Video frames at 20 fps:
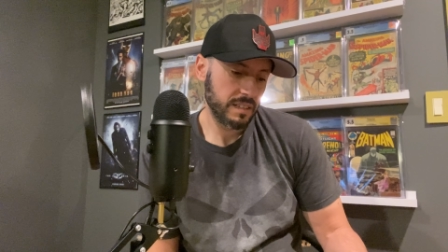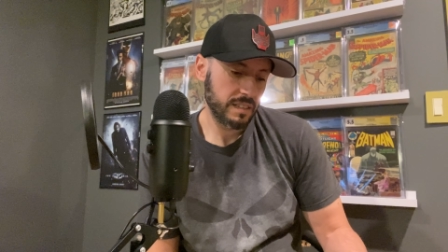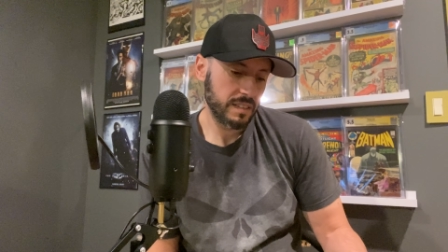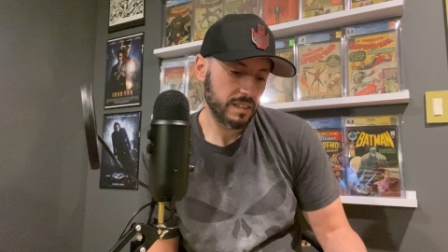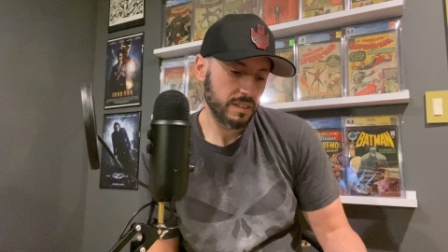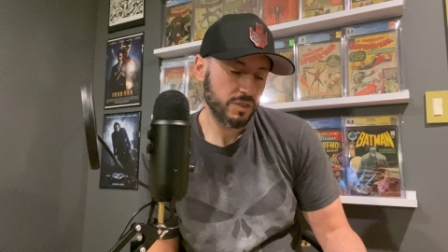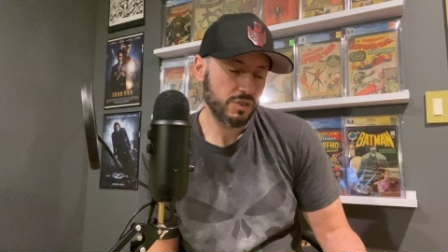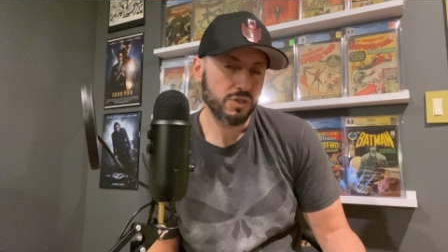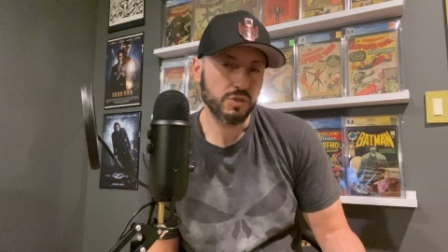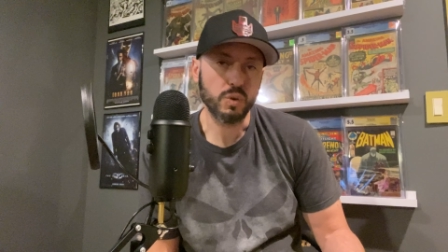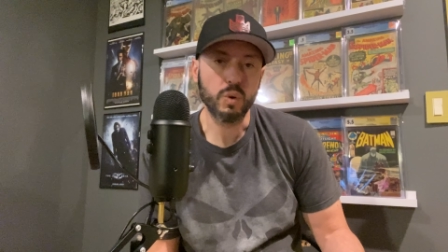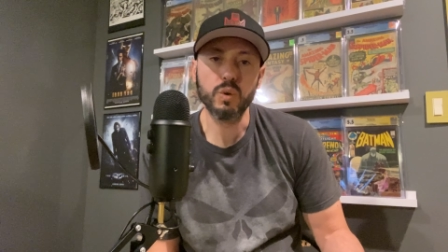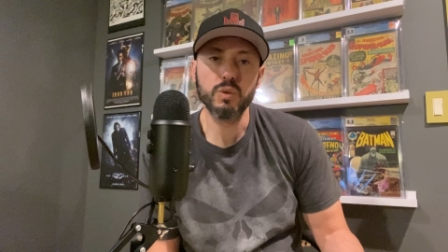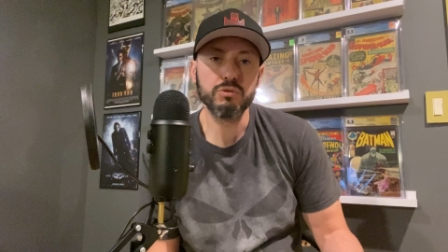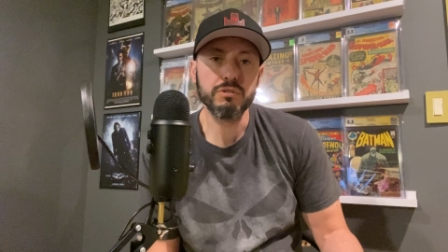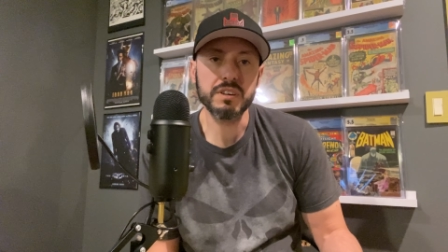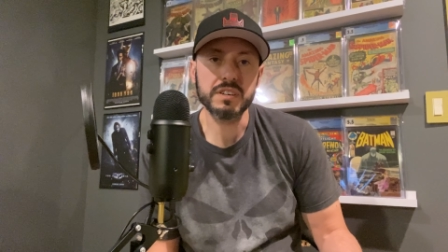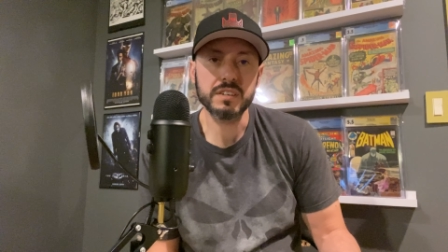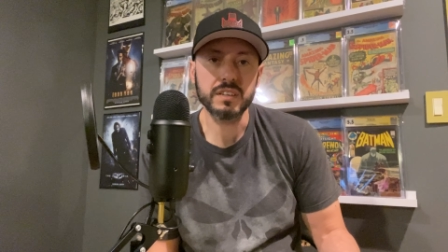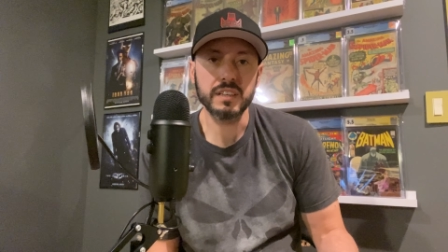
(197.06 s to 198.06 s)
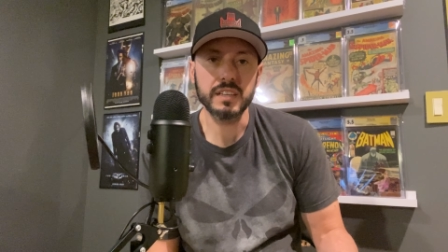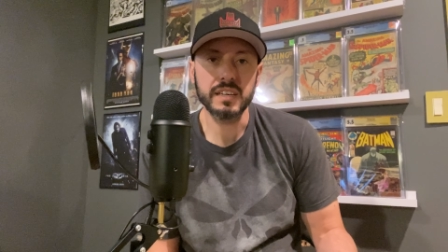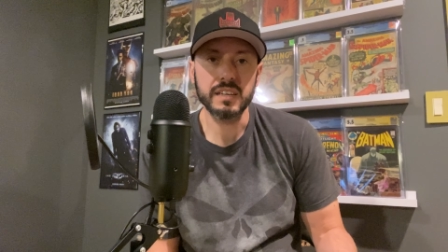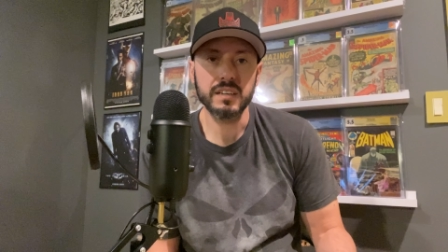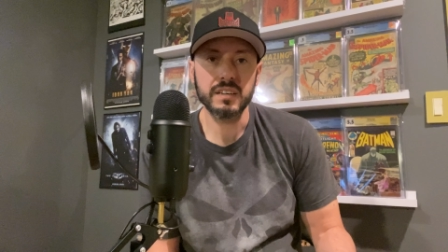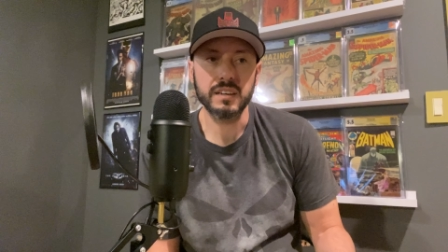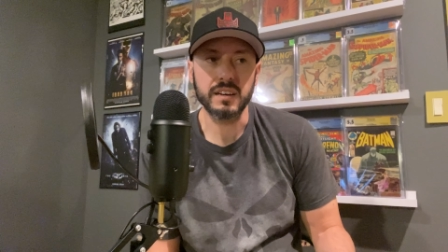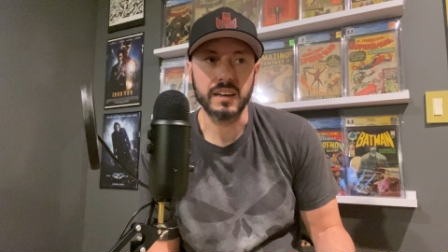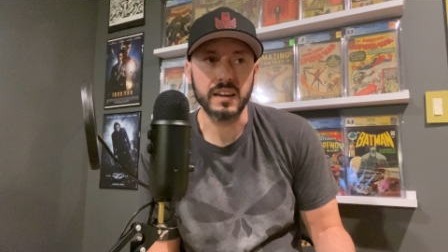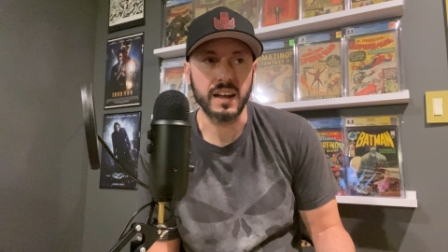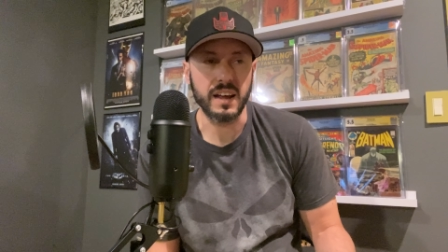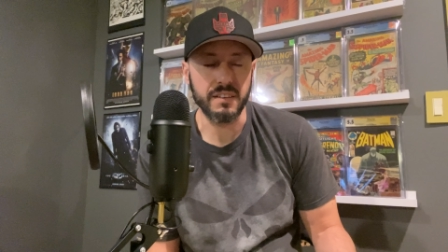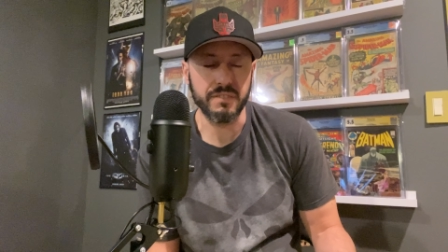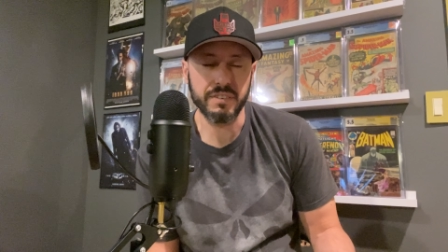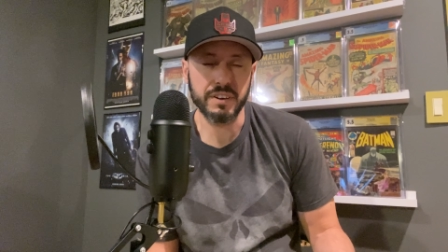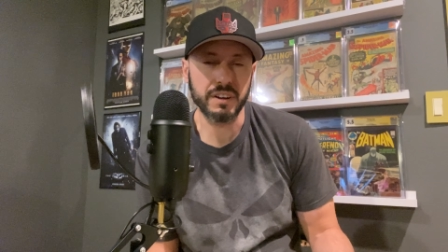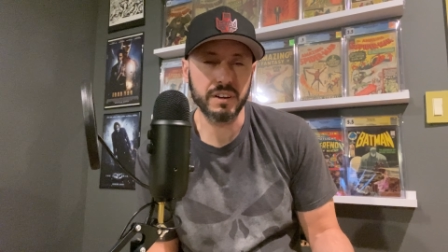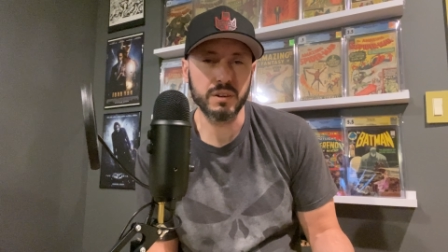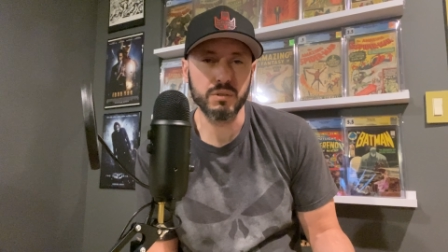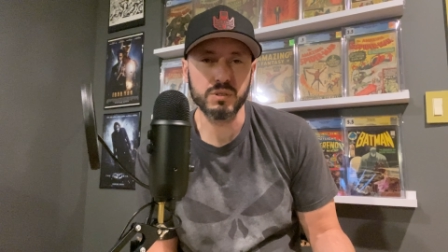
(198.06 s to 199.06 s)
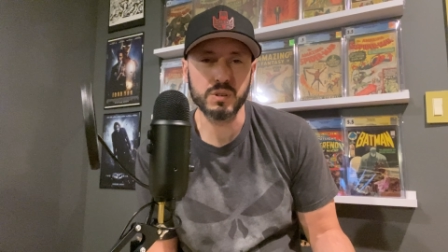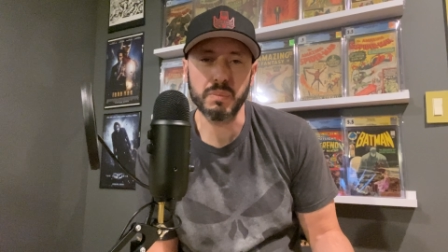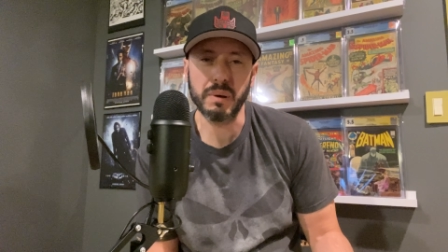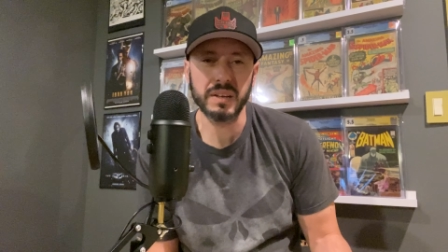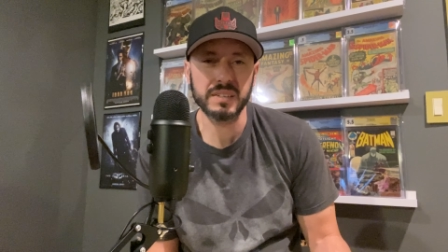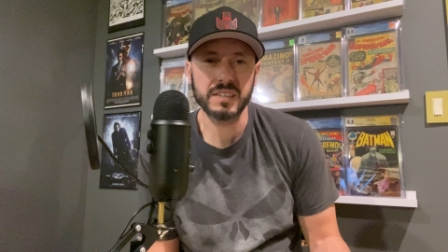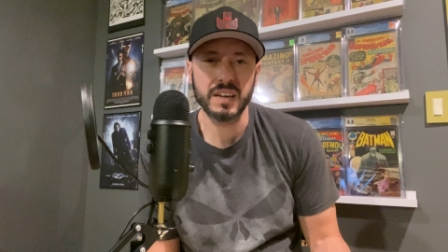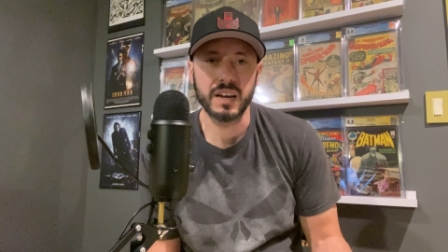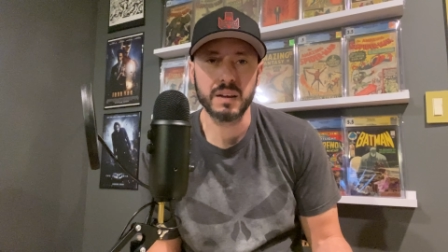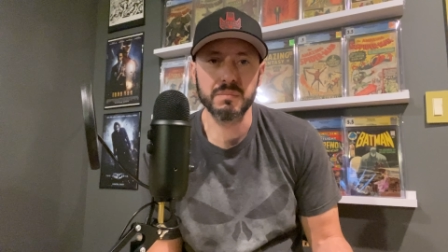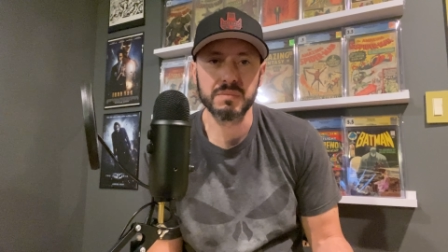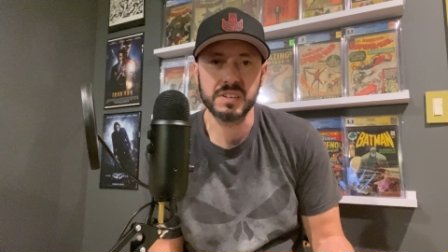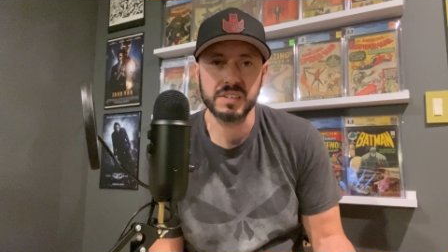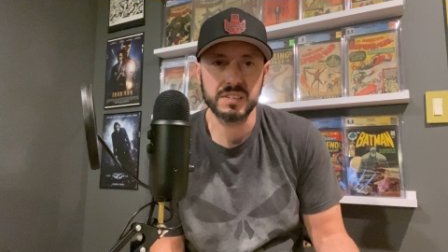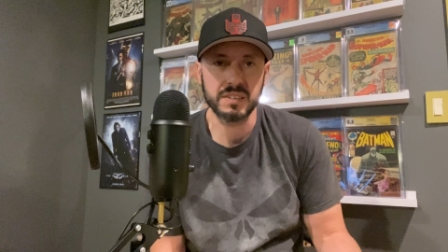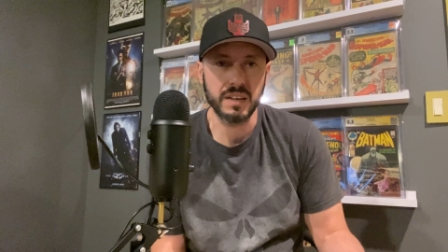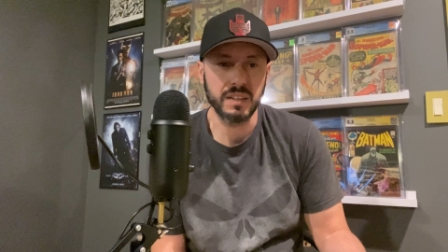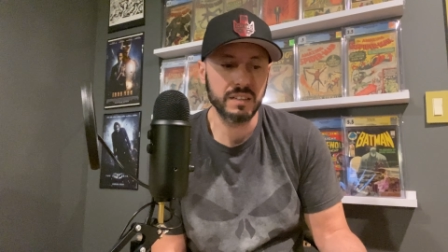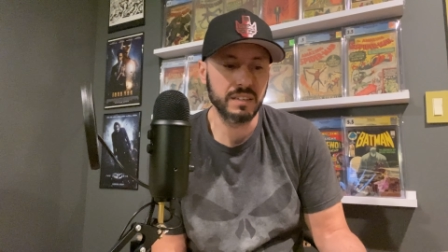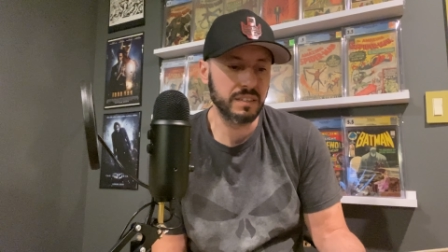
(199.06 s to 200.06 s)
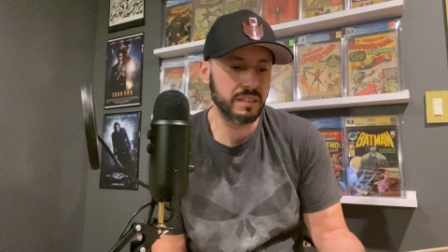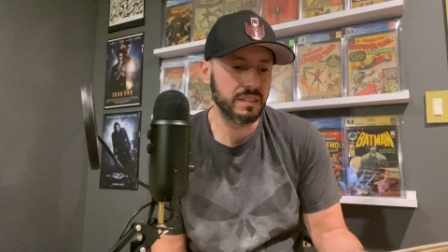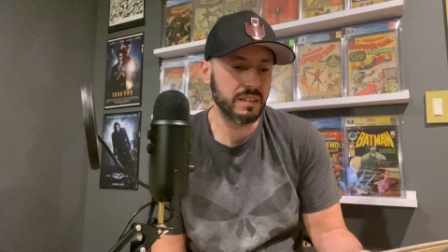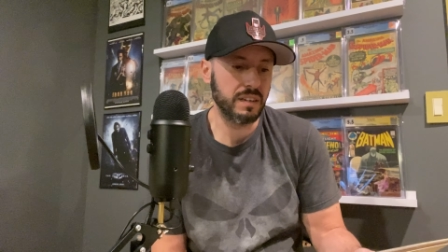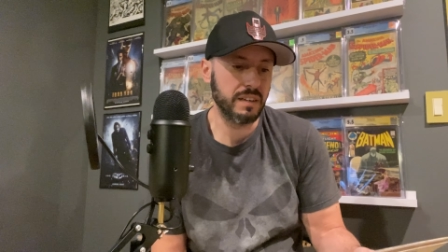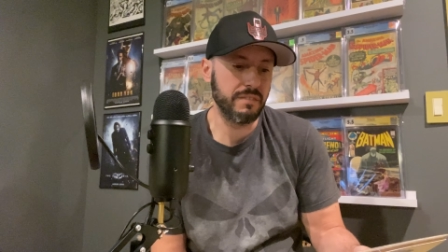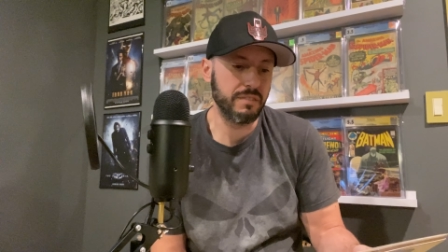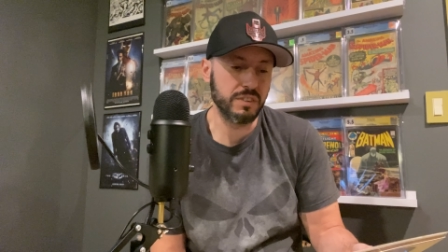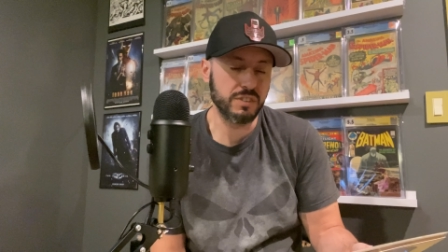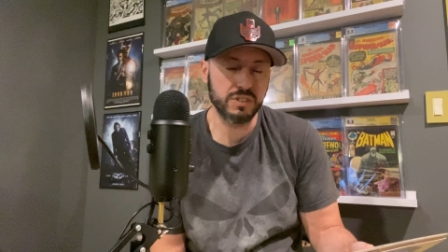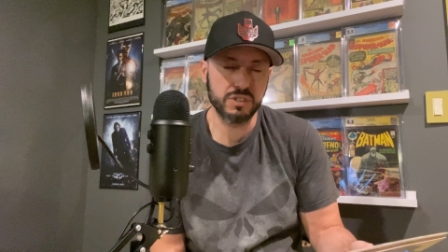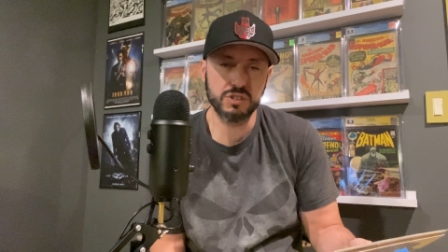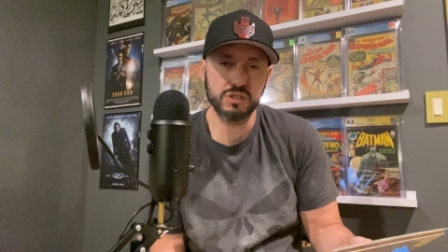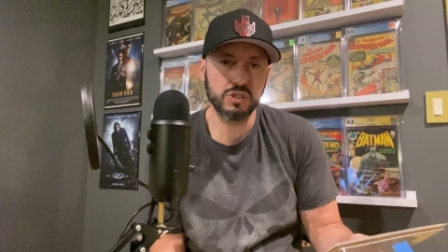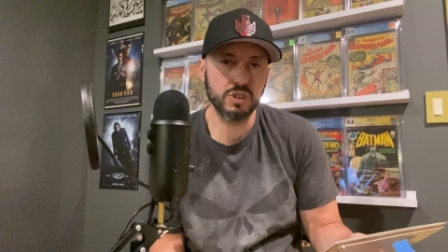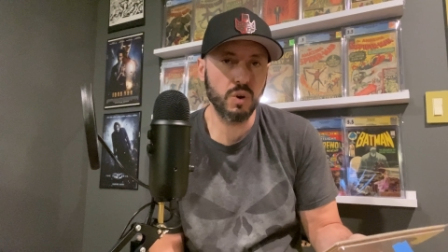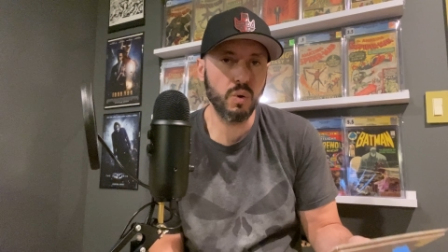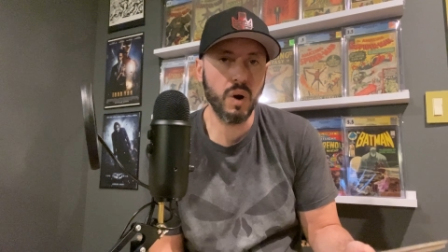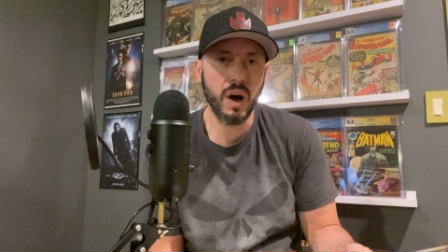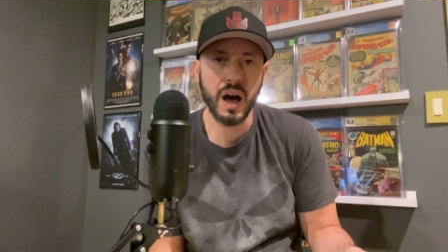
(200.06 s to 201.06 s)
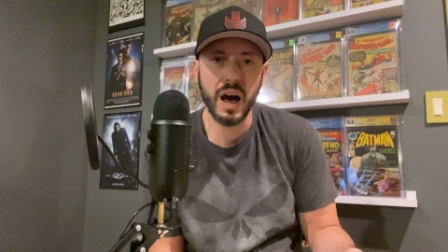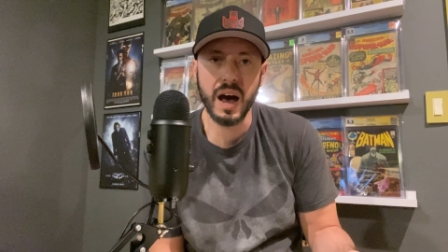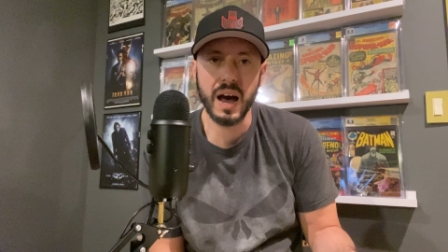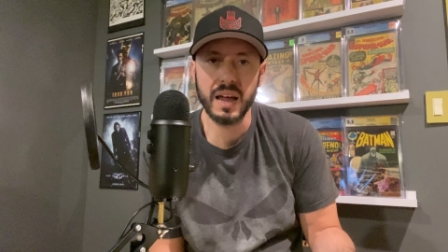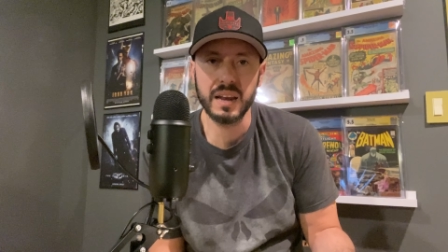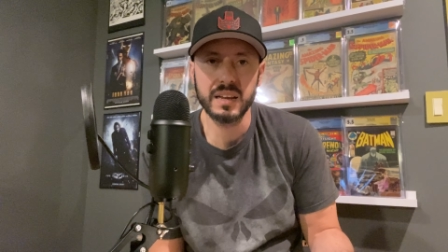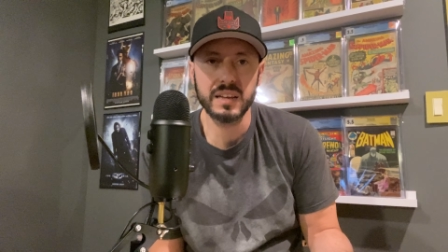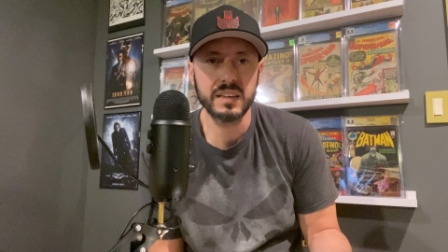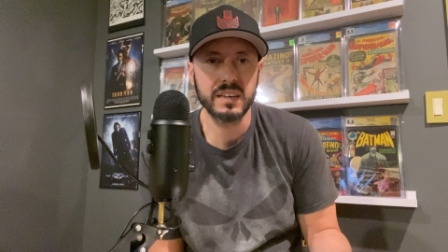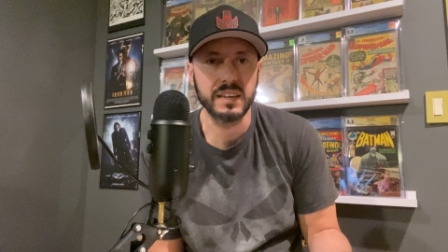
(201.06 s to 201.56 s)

sold recently, and I figured it was about time to sell it. I mean, it's so hot.